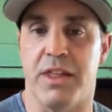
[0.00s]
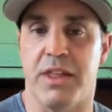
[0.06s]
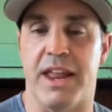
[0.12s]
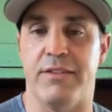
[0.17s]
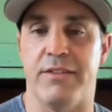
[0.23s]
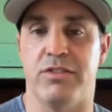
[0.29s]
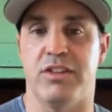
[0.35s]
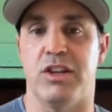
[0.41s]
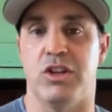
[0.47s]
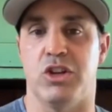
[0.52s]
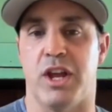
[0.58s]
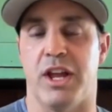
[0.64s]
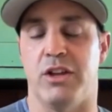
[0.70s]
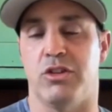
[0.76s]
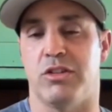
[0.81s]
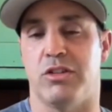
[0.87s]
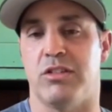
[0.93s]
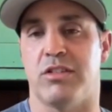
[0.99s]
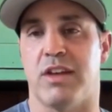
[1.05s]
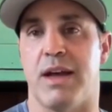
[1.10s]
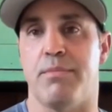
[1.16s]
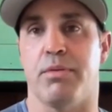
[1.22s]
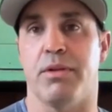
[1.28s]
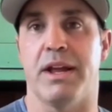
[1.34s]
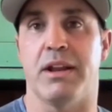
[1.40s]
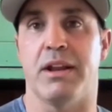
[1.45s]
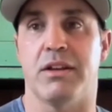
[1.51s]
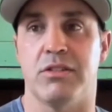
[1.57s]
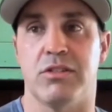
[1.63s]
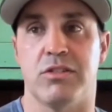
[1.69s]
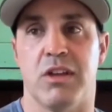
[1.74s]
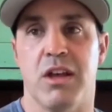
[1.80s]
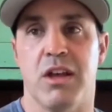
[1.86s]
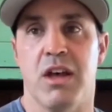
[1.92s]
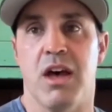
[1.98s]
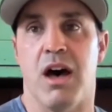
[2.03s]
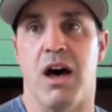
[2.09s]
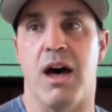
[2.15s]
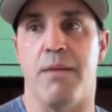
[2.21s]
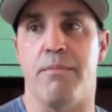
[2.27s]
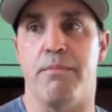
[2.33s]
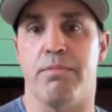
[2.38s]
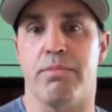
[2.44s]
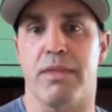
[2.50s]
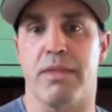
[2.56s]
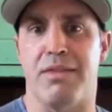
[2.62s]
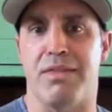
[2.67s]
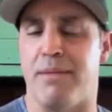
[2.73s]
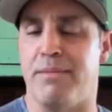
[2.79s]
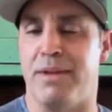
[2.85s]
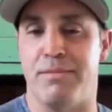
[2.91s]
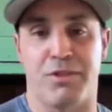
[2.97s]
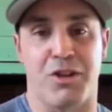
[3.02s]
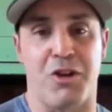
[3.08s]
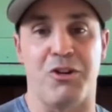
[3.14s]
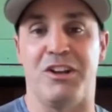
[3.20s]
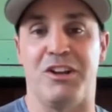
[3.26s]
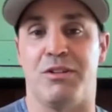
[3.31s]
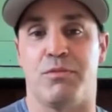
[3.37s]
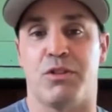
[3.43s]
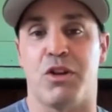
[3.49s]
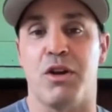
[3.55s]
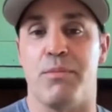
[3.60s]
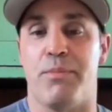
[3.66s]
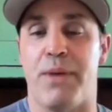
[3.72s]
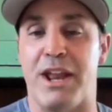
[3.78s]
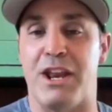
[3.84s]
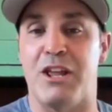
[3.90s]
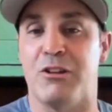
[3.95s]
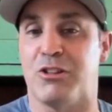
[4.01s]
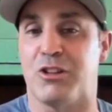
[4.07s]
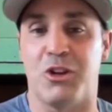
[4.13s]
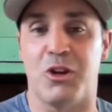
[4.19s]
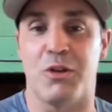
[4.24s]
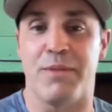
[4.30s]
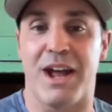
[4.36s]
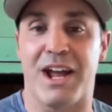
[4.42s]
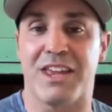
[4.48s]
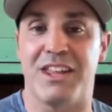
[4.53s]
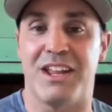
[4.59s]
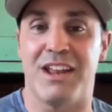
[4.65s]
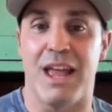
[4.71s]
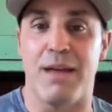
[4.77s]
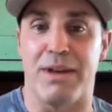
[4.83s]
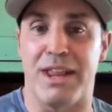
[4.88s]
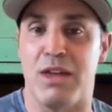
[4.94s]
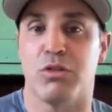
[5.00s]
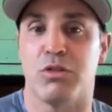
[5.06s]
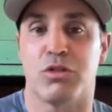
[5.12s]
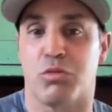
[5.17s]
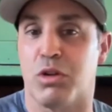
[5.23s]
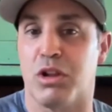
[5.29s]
that I've seen change since I played. Because I mean, Tony Payne used to do it back in the day, but he was